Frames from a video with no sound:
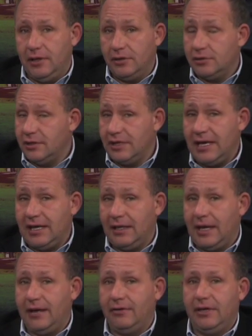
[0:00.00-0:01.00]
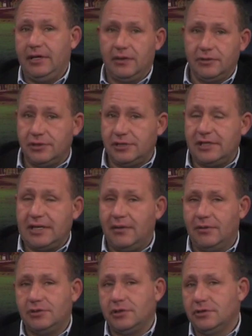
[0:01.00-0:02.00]
you know, you shouldn't take it lightly, you know, just sit
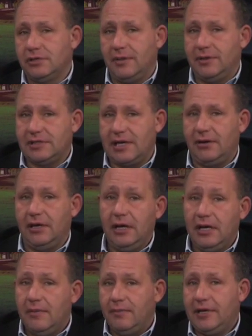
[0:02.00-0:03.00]
down with insurance company and settle it